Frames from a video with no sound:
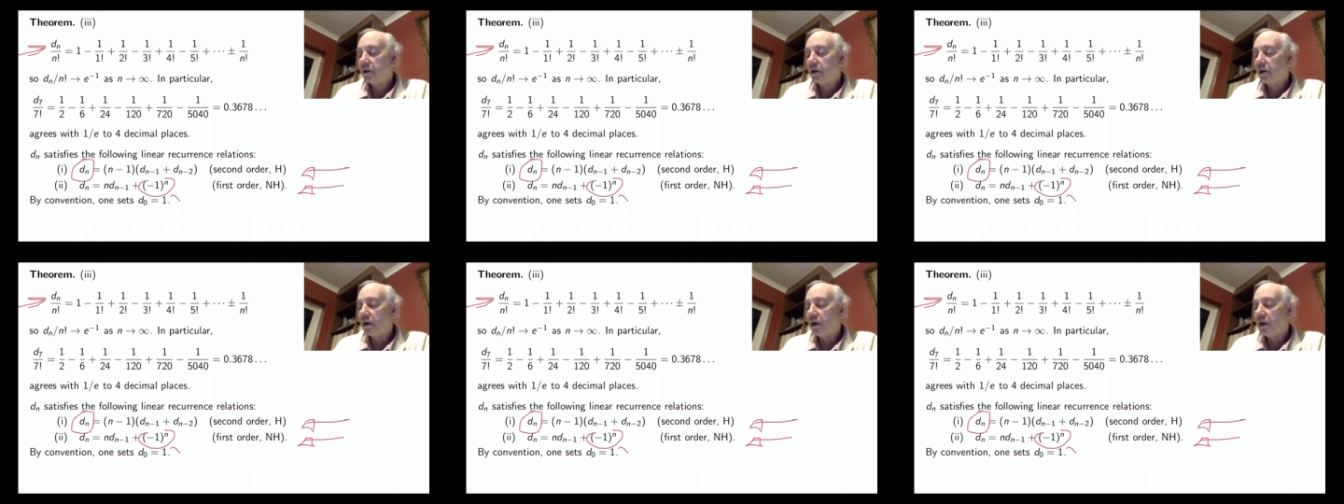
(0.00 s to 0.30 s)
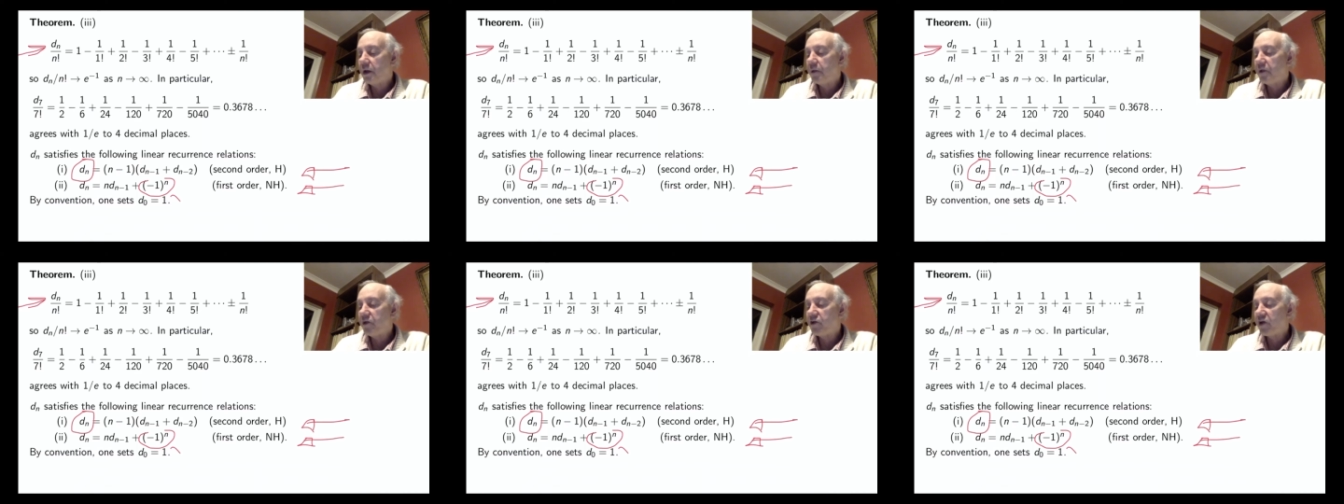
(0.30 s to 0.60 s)

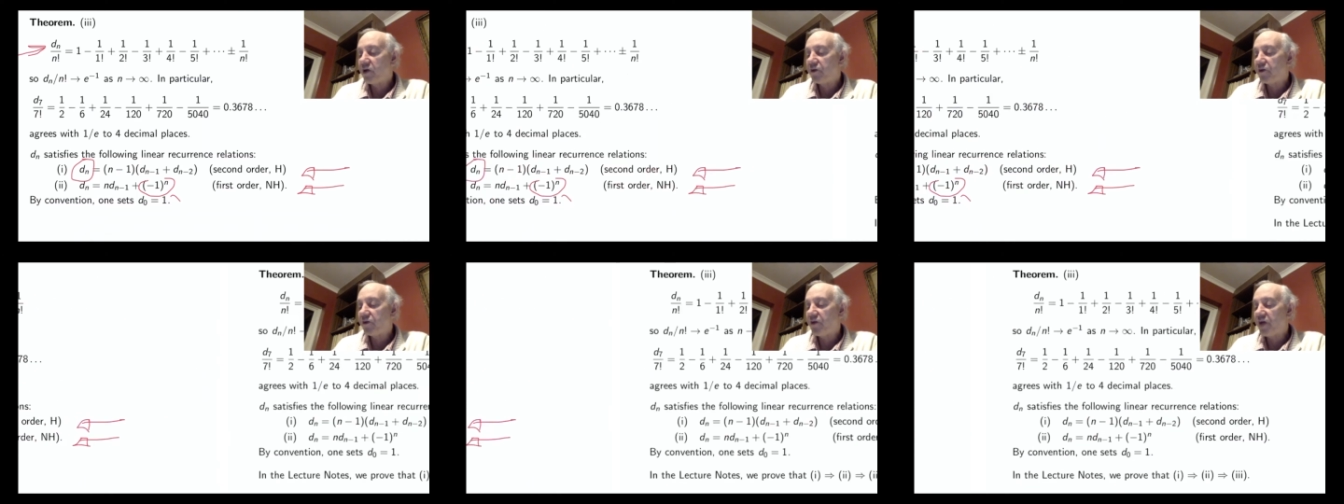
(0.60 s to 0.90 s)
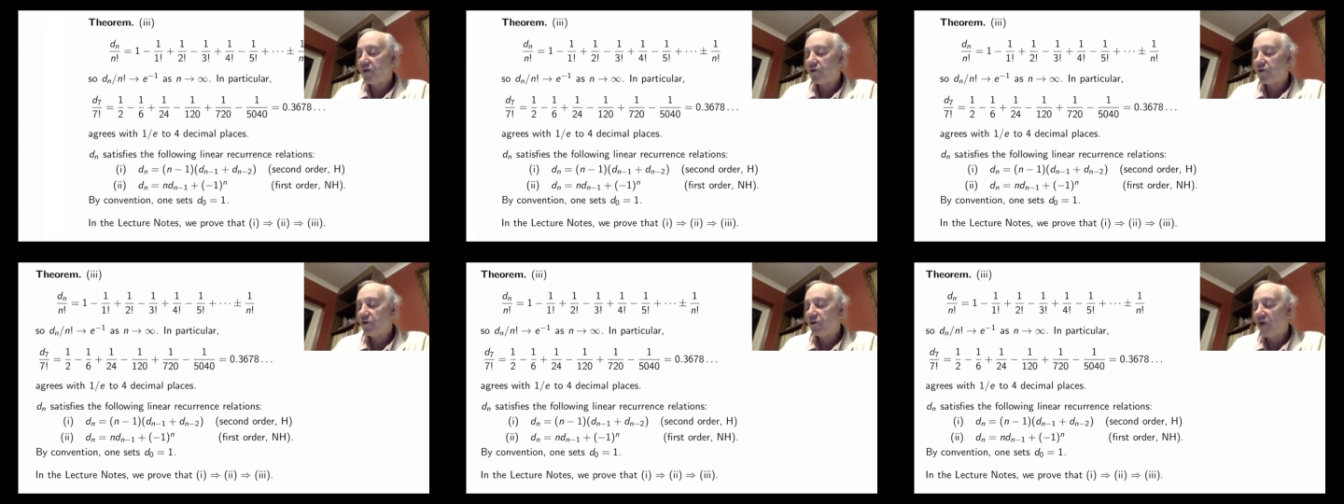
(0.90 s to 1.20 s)
let me just
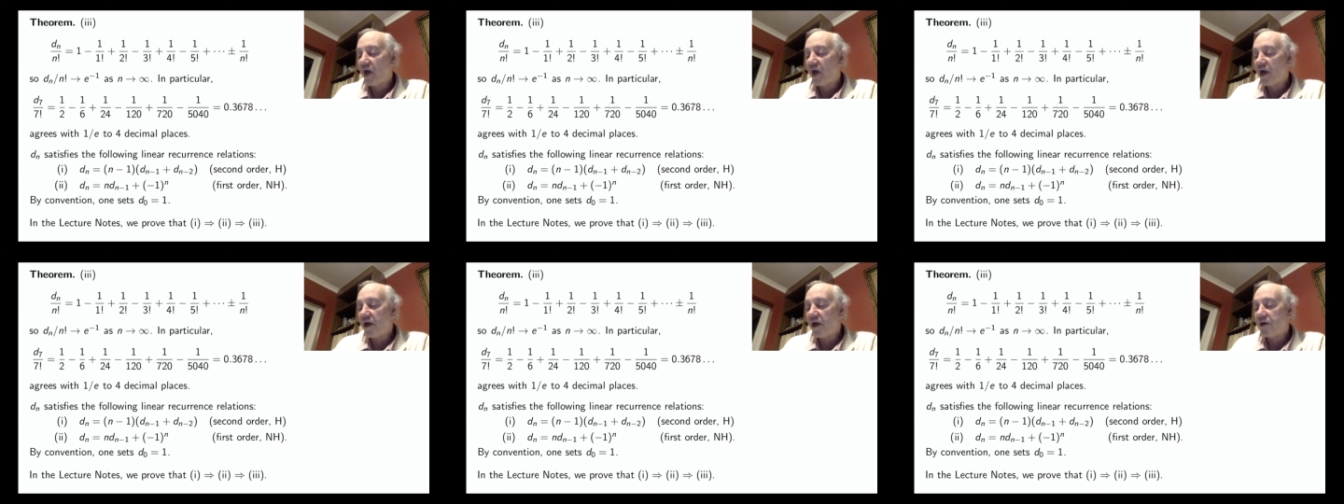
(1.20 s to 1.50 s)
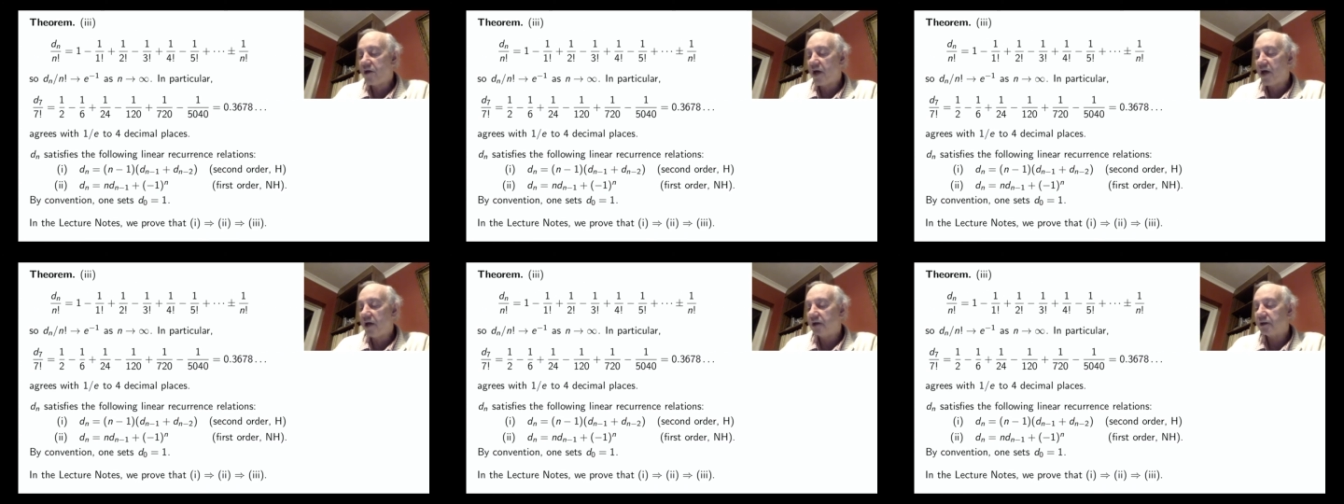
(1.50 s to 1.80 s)
then say
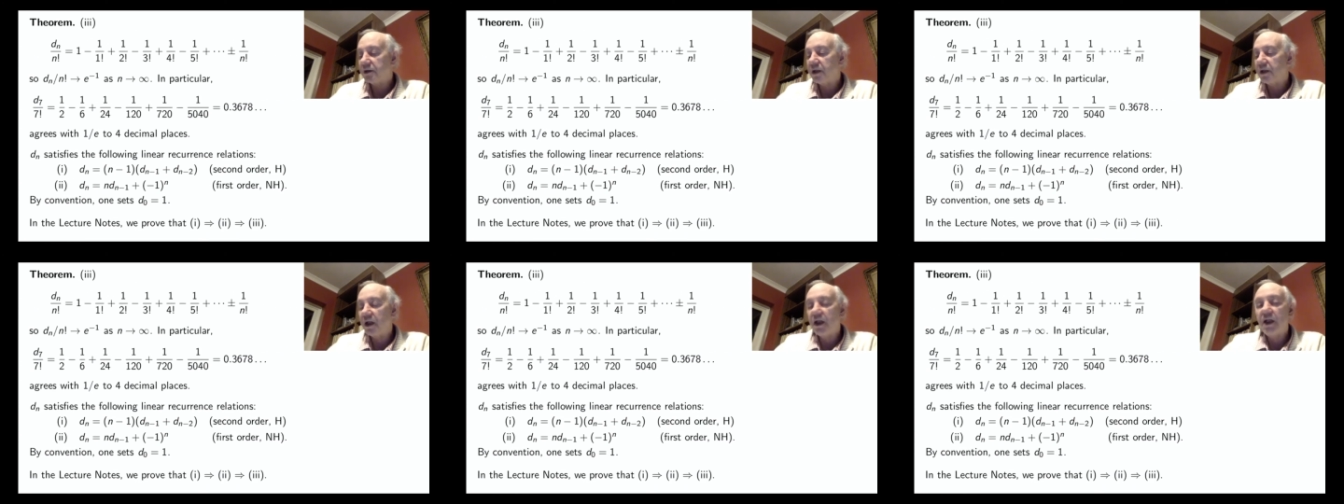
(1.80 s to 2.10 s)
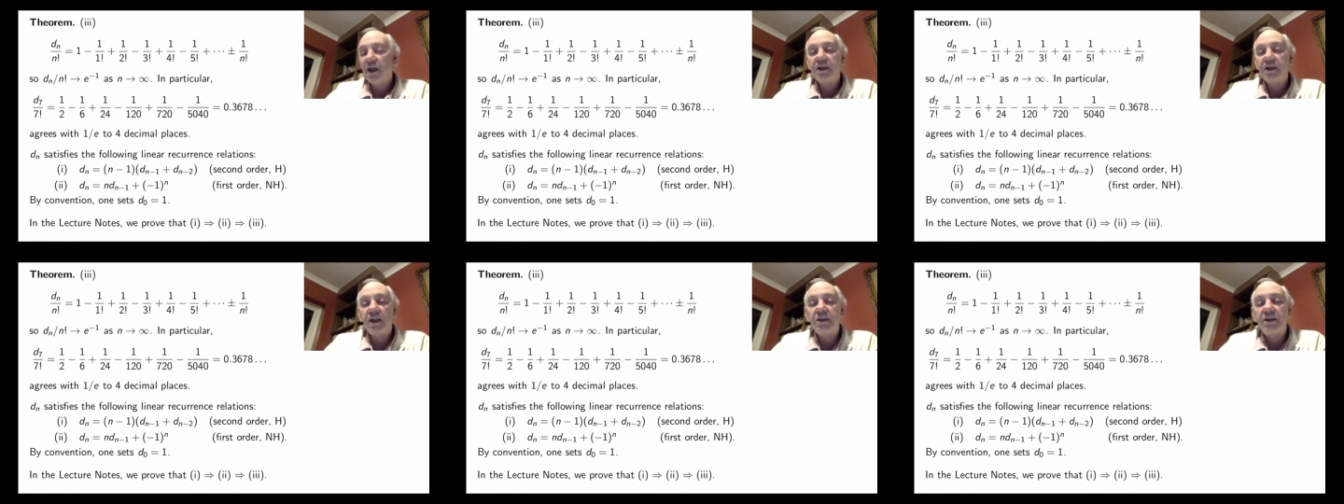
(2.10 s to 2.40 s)
that,
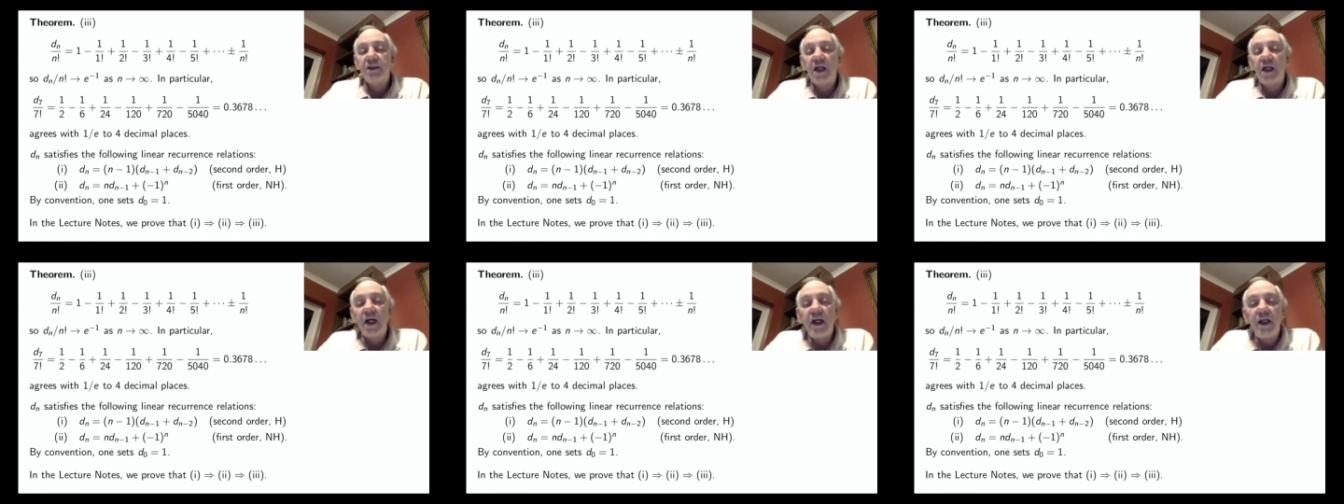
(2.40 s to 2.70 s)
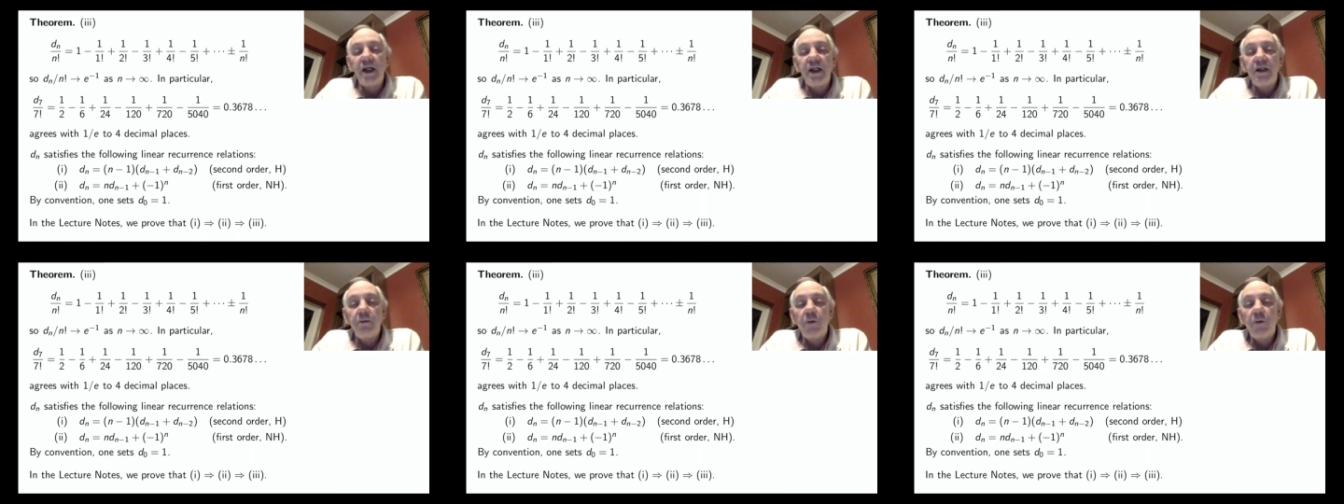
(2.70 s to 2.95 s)
as I say,